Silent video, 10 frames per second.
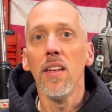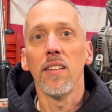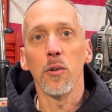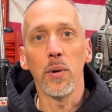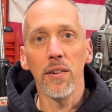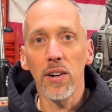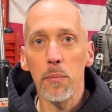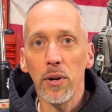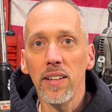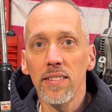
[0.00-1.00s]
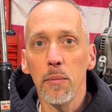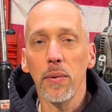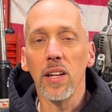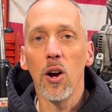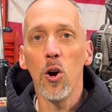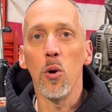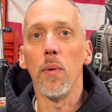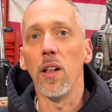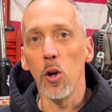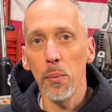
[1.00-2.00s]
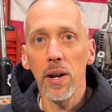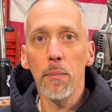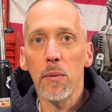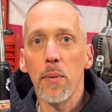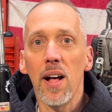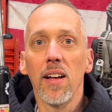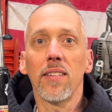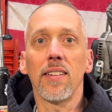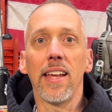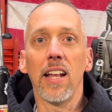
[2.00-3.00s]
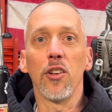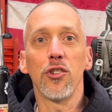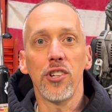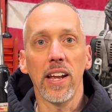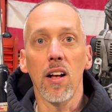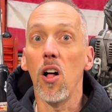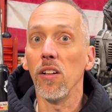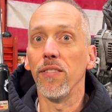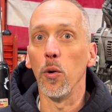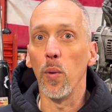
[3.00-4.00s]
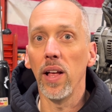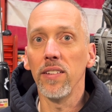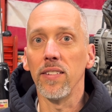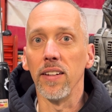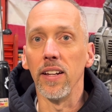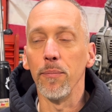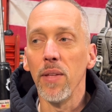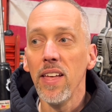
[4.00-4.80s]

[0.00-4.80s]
So whenever I bring something home, I'll open up the box and I'll check all of the welds in it.